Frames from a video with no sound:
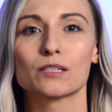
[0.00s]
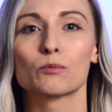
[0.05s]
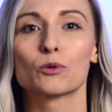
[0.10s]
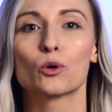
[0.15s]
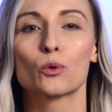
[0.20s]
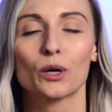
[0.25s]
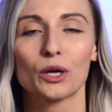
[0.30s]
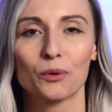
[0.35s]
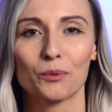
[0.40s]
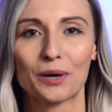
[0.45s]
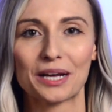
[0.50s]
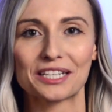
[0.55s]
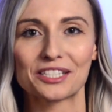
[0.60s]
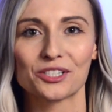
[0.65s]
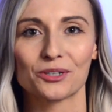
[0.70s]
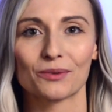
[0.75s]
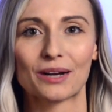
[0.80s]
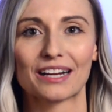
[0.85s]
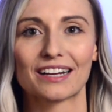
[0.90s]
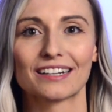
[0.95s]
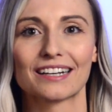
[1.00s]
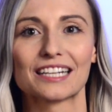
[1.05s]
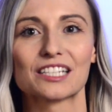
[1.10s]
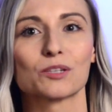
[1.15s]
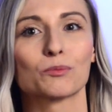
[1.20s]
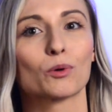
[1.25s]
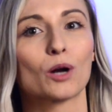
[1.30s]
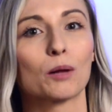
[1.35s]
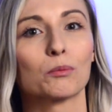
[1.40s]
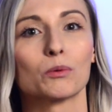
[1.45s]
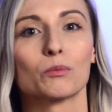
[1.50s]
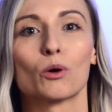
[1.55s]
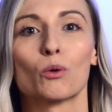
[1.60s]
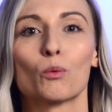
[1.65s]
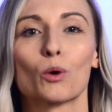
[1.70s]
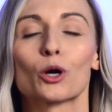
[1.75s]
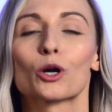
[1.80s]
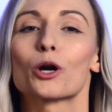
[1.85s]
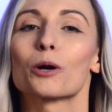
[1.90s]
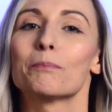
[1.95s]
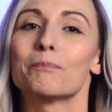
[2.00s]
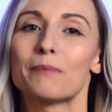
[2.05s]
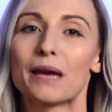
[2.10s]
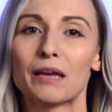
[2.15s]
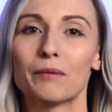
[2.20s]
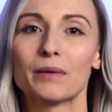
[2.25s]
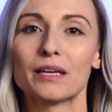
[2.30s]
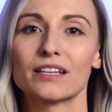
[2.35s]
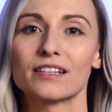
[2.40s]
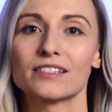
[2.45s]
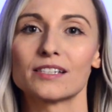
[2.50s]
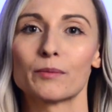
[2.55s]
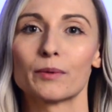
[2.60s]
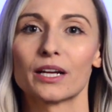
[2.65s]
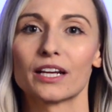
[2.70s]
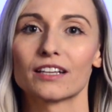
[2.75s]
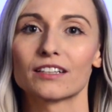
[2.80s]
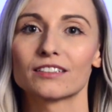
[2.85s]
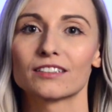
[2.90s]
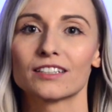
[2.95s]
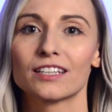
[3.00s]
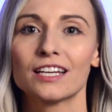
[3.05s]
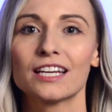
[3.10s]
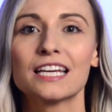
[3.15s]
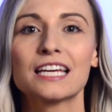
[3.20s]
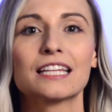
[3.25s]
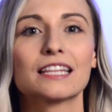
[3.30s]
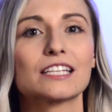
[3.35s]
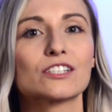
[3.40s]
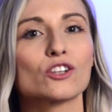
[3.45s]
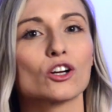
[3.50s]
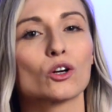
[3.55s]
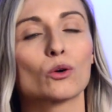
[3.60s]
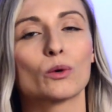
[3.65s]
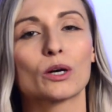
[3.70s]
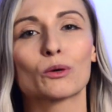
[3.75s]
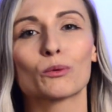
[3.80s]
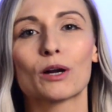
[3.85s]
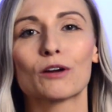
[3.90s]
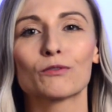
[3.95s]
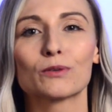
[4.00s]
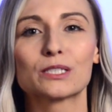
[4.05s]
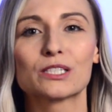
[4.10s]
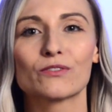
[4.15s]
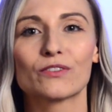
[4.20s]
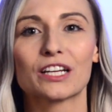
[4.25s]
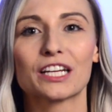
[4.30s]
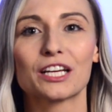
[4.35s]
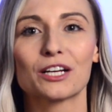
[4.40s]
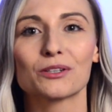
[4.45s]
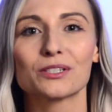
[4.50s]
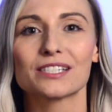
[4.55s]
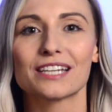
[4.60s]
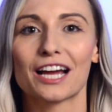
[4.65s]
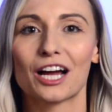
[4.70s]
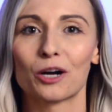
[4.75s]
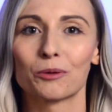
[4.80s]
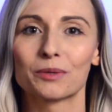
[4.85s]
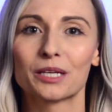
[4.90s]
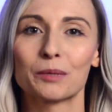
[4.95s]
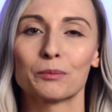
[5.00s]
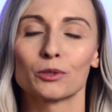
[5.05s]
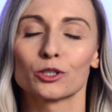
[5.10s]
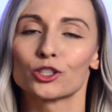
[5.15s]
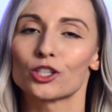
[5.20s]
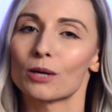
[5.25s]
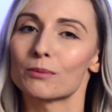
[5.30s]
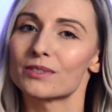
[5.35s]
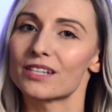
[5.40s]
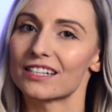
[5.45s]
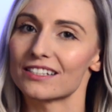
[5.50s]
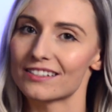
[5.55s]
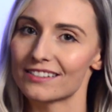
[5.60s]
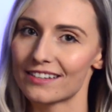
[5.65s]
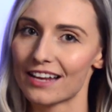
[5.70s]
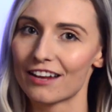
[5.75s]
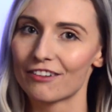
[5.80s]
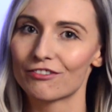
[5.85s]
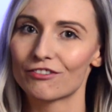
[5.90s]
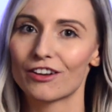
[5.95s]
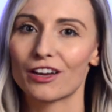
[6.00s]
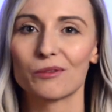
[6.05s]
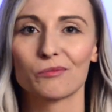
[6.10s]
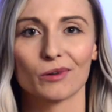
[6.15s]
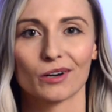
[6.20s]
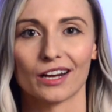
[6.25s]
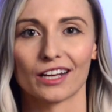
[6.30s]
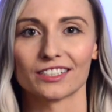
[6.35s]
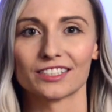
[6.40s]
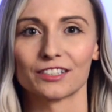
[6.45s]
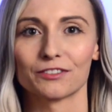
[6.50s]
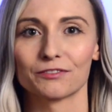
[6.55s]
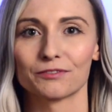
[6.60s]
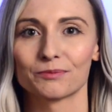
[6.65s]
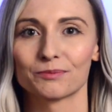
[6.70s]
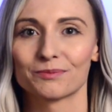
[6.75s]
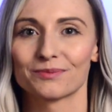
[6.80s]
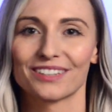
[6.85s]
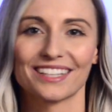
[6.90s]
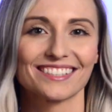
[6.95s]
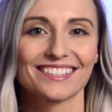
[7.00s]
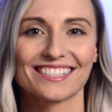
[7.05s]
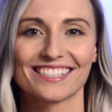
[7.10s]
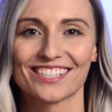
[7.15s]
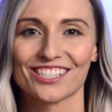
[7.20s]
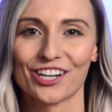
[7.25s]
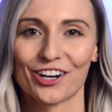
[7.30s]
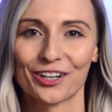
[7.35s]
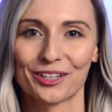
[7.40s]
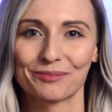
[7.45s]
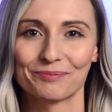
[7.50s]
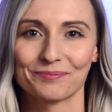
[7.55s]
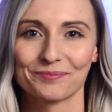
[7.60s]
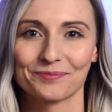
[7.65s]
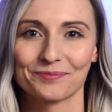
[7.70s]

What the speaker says: some quick ways to recognize a problem a worker may be exhibiting. These are quick reference videos to help keep your job site safe and productive. Let's get started.